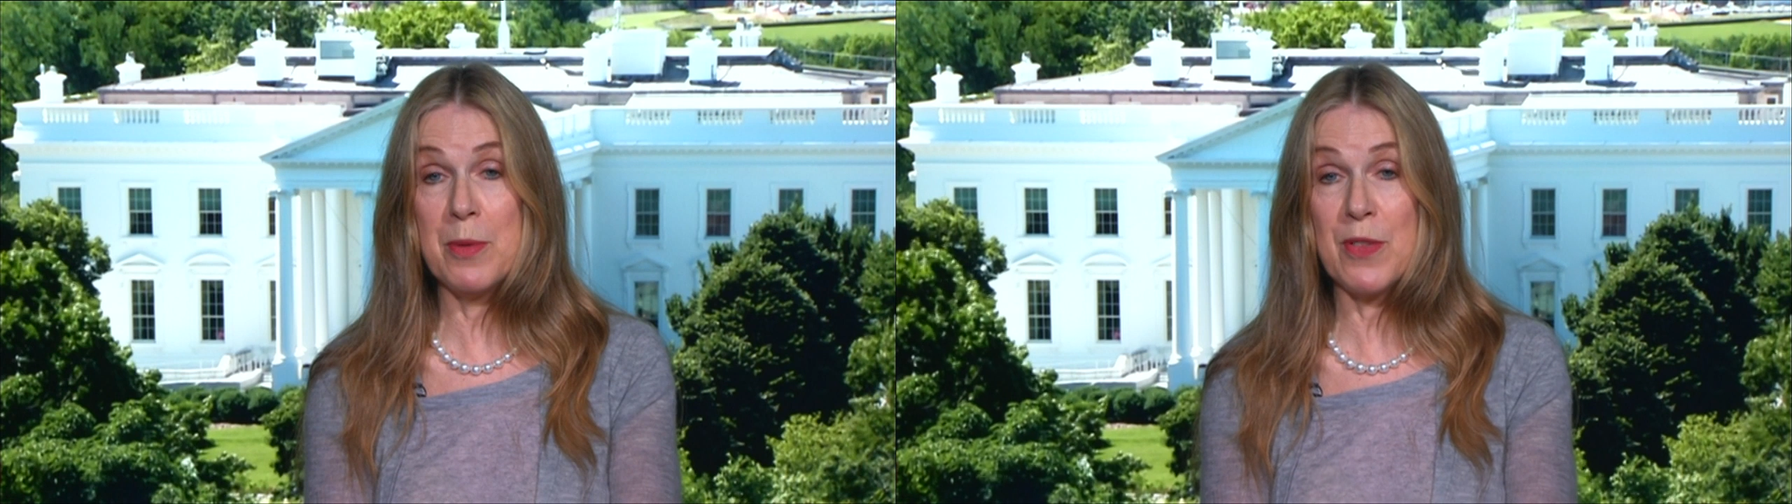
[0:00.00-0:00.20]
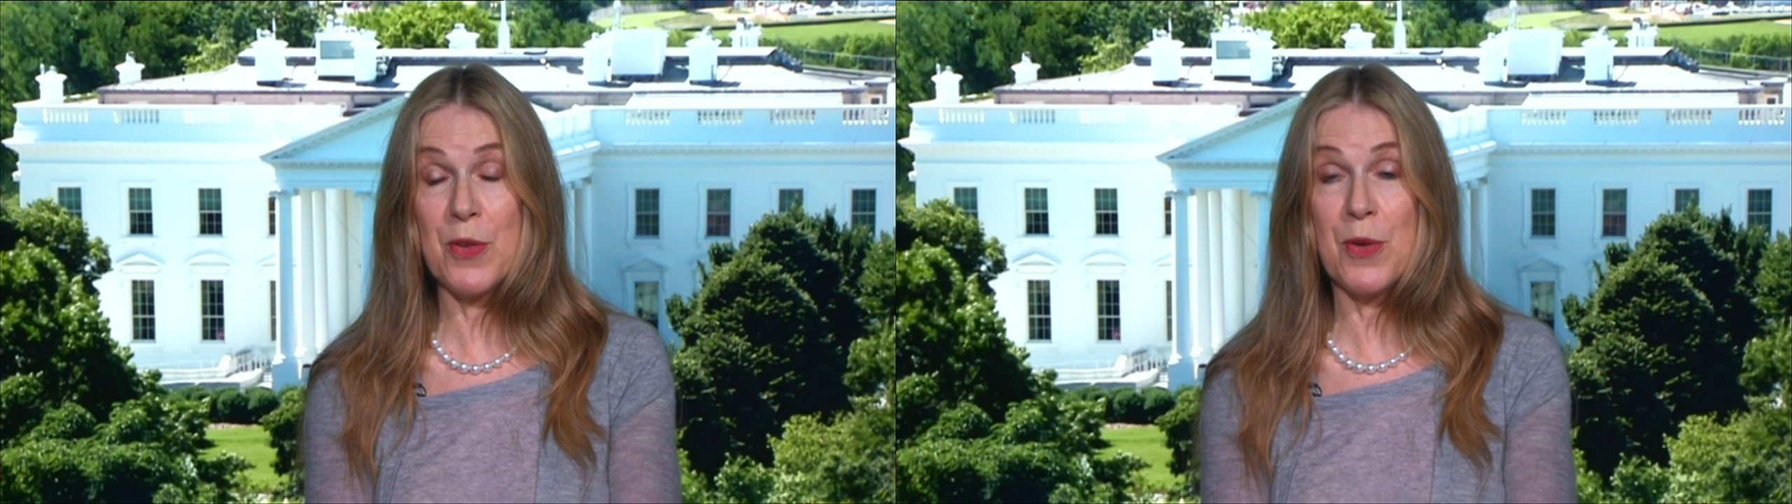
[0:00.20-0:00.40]

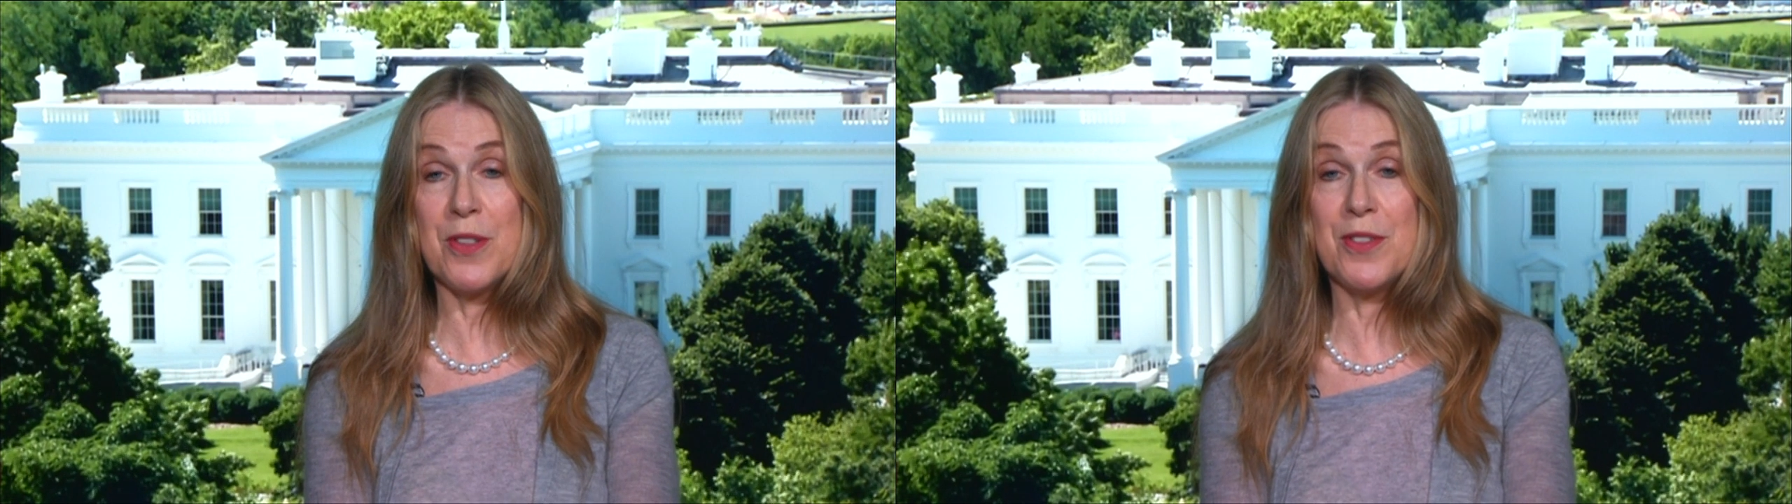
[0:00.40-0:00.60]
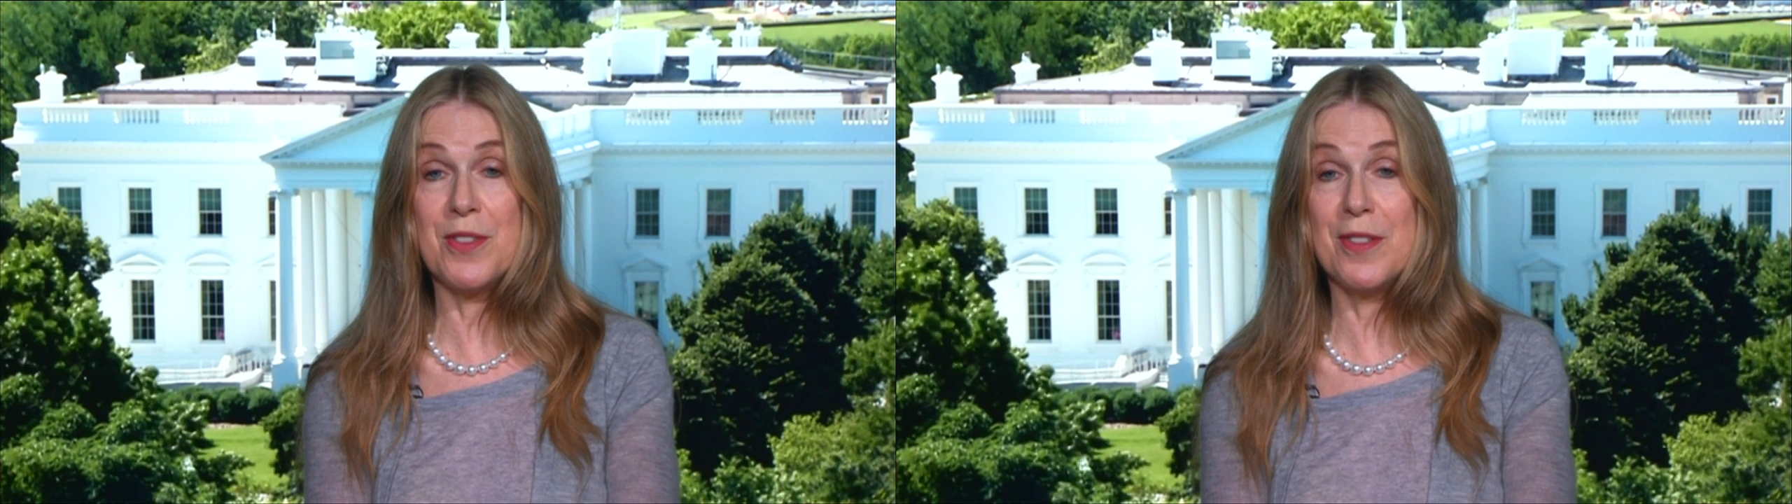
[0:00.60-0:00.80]
but of
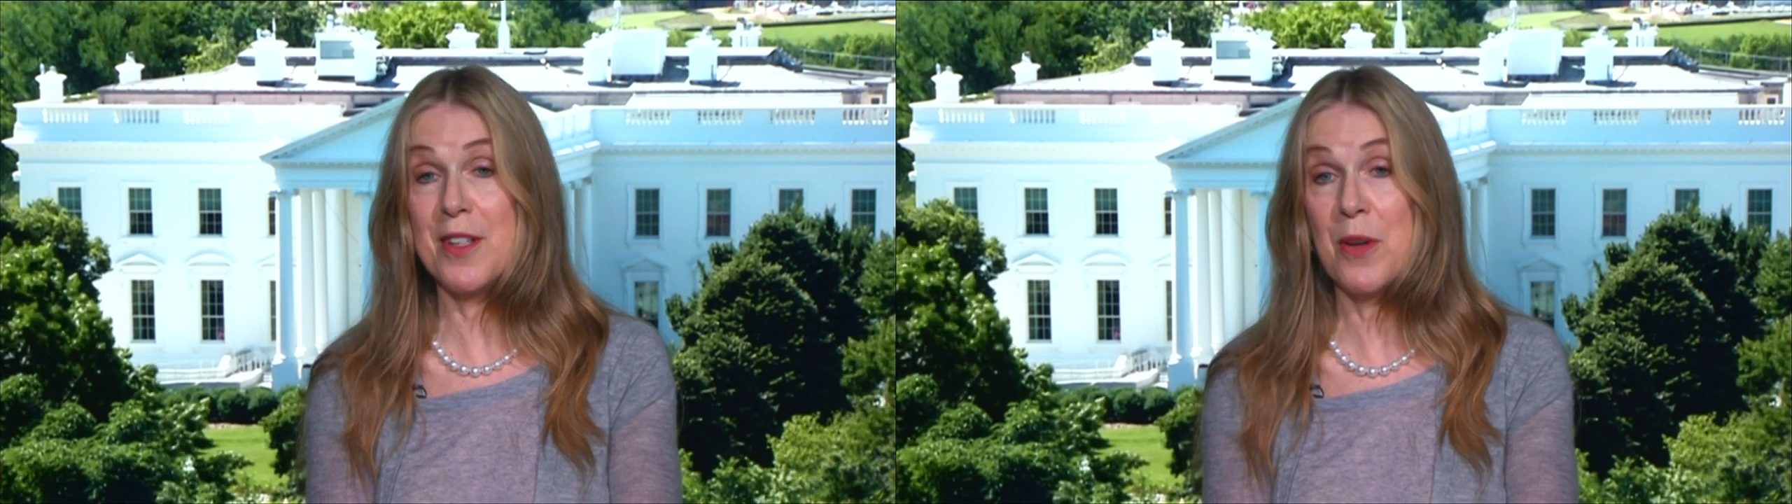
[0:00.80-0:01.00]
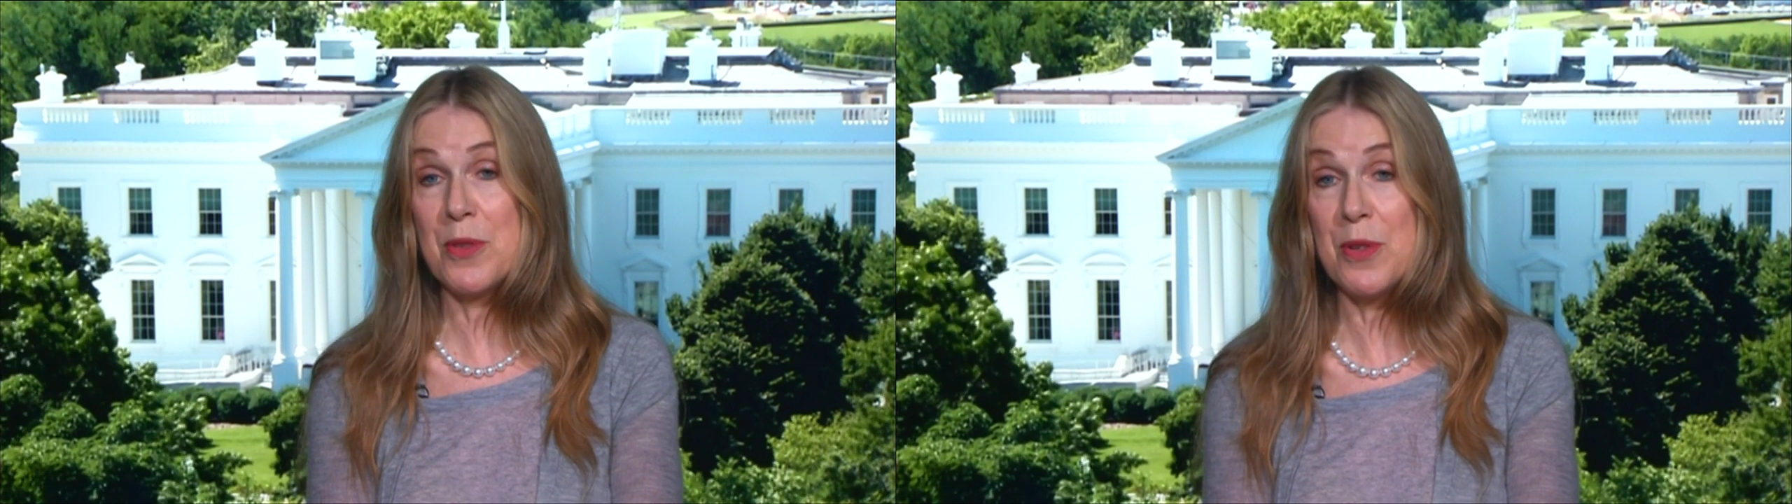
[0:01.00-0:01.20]
course you
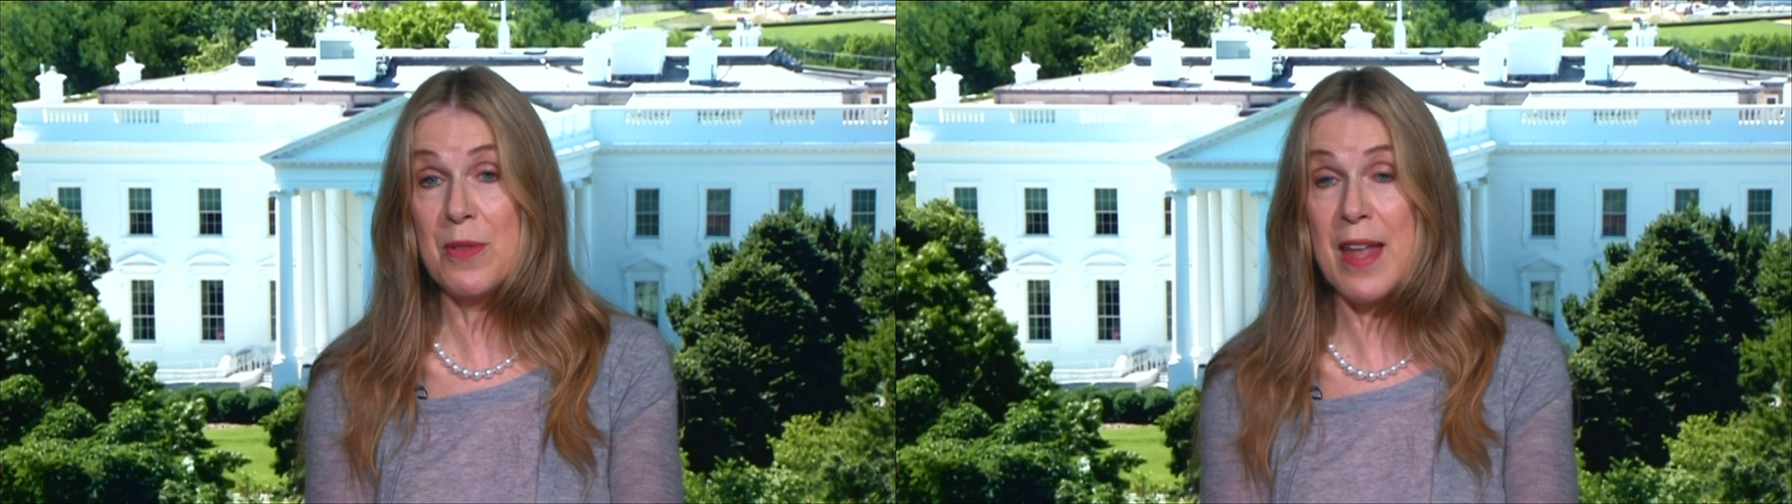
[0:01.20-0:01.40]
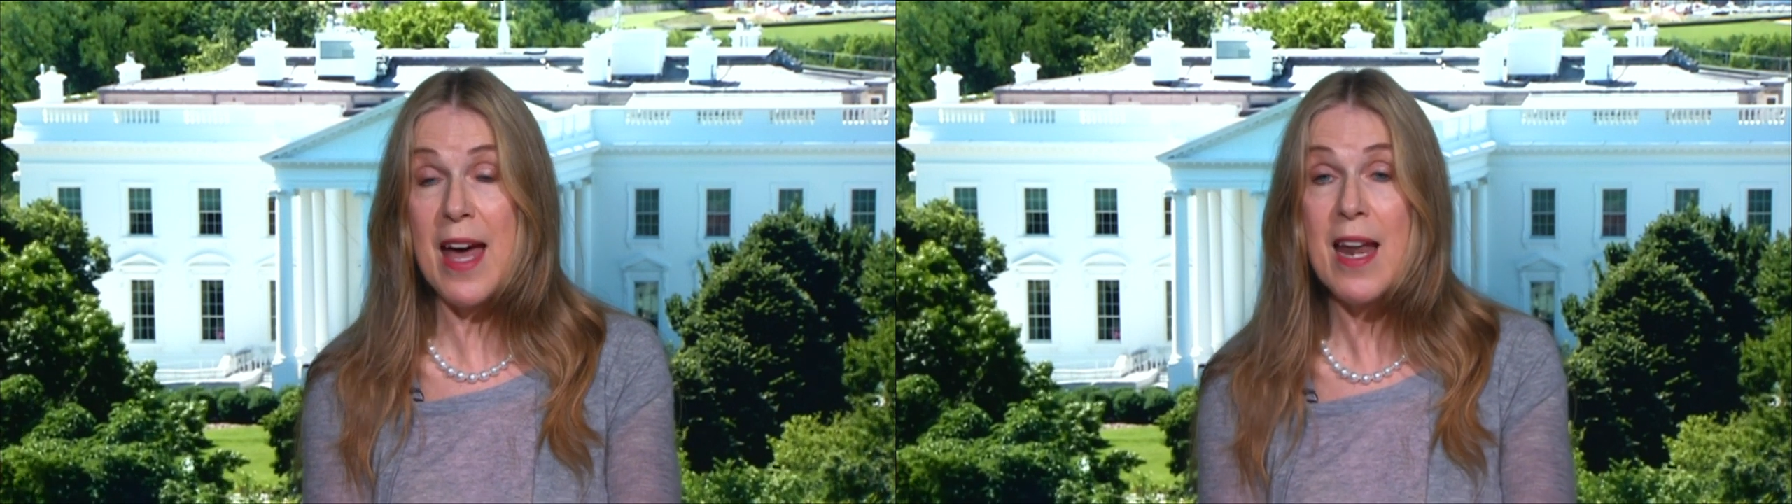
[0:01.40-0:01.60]
don't
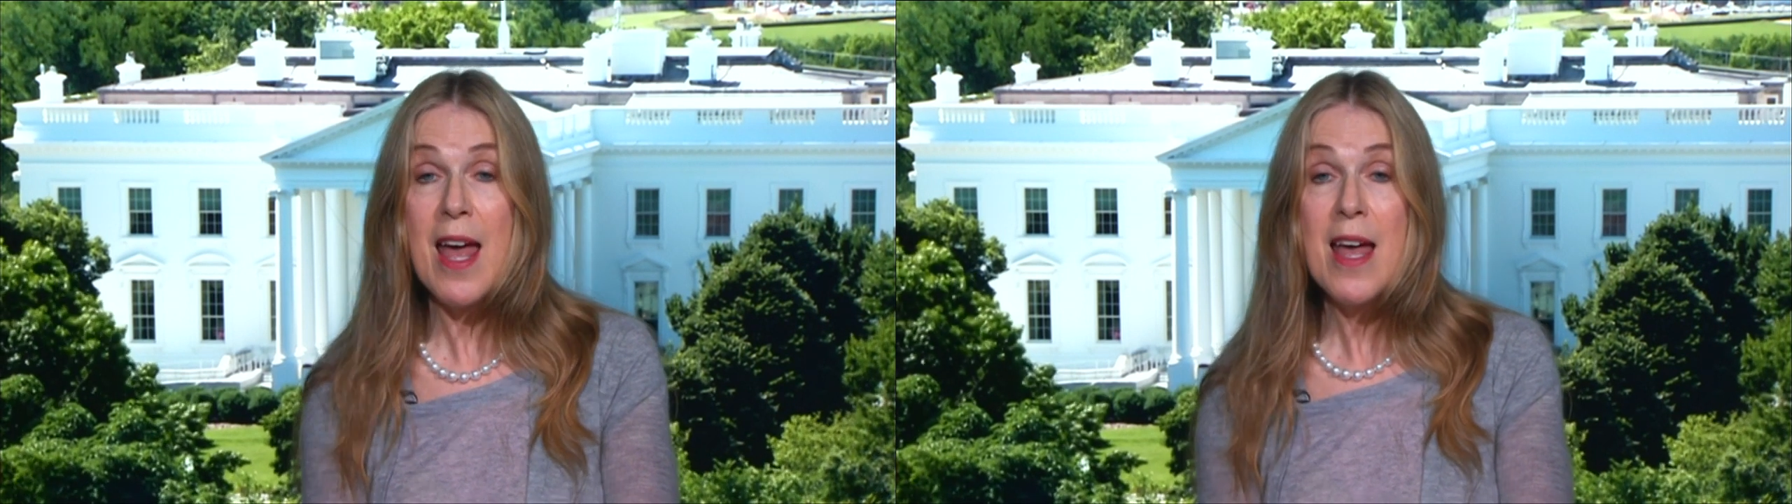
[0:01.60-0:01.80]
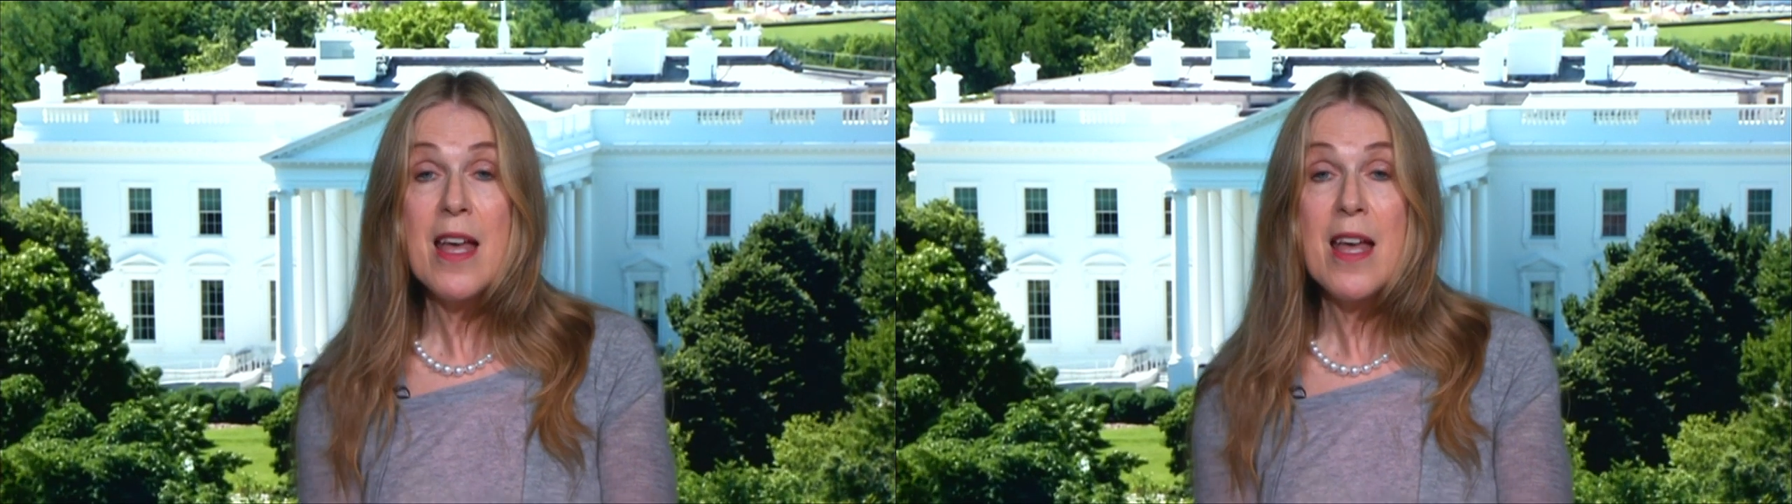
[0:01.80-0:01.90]
do that.